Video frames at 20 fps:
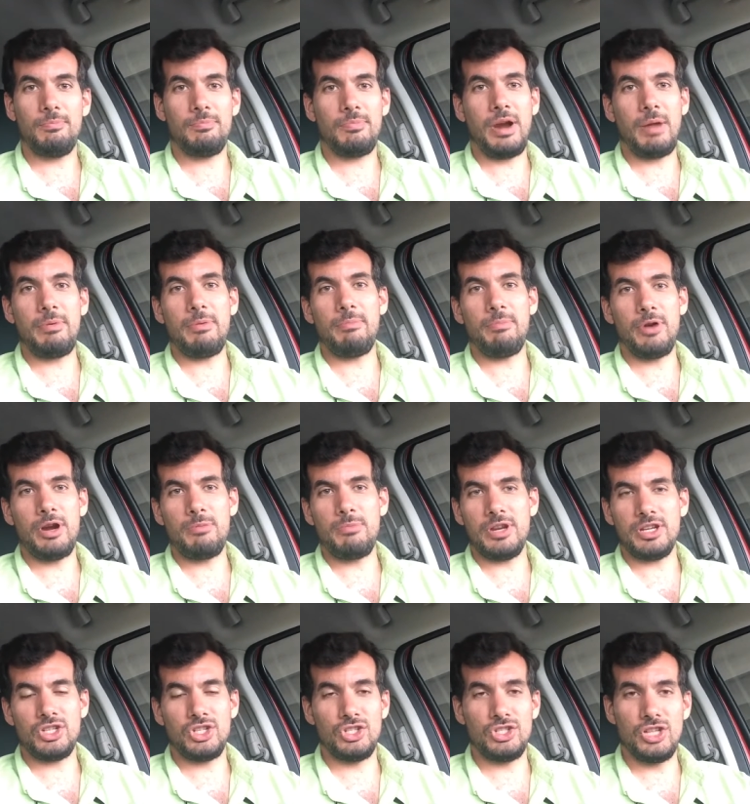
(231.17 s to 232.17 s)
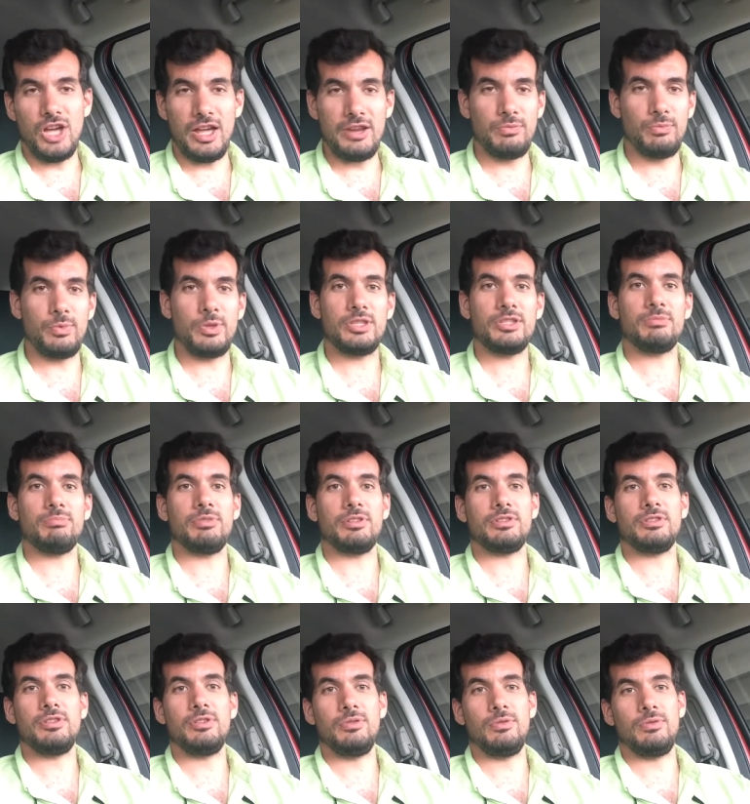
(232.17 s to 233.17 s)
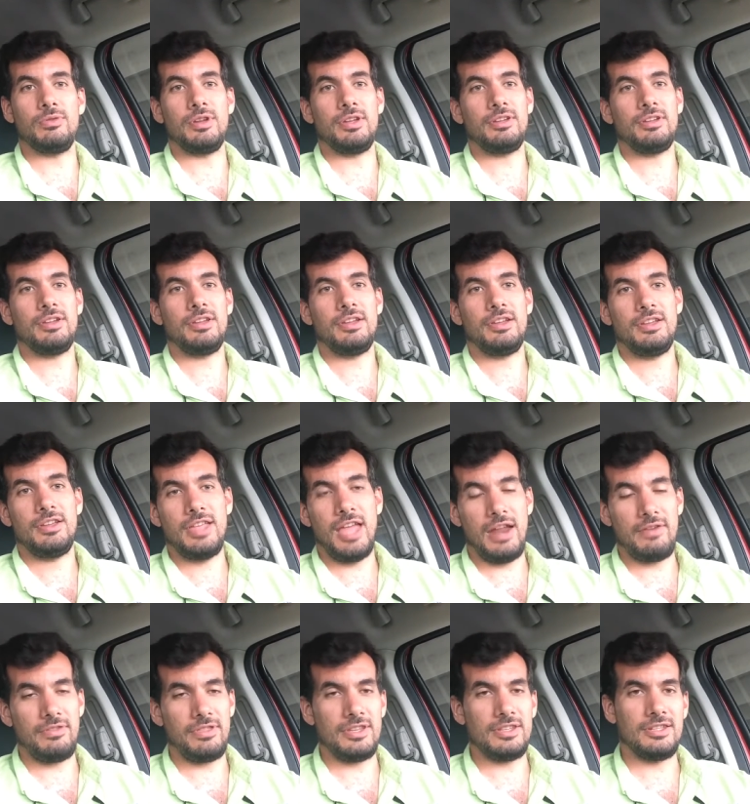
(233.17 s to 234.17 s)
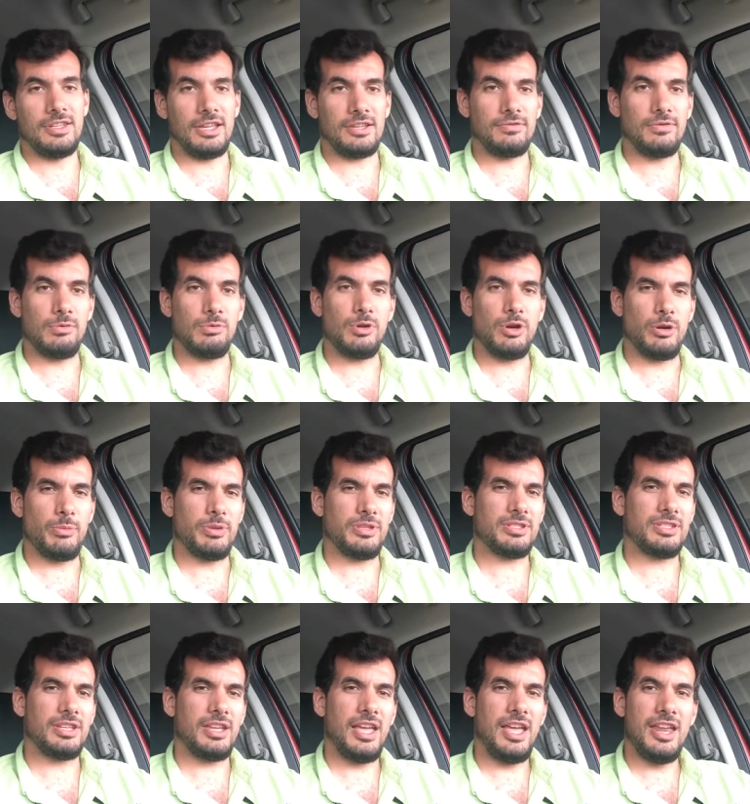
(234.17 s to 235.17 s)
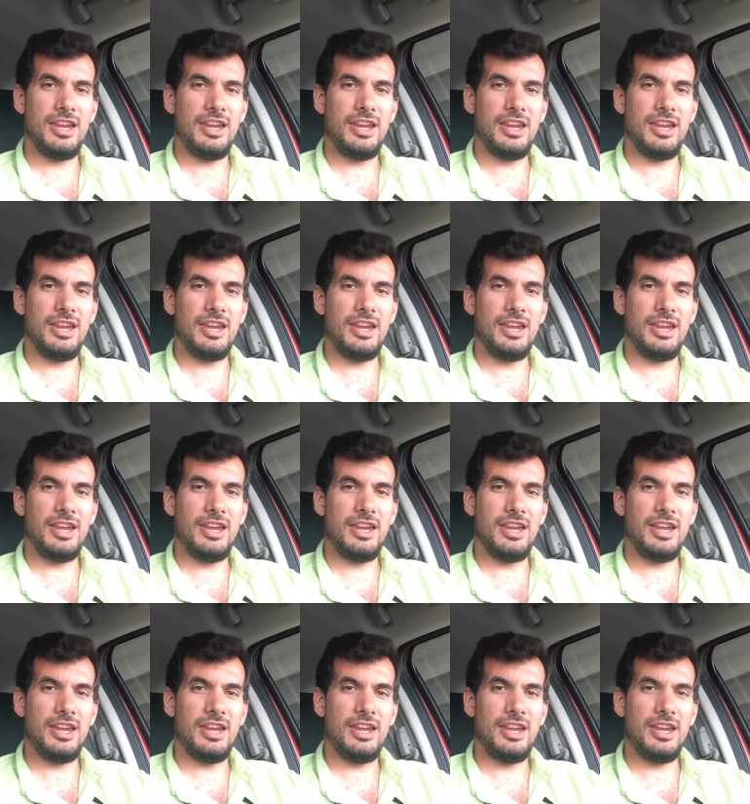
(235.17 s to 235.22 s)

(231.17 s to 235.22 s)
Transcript: probably pretty much done with Splatoon after these next few tournaments.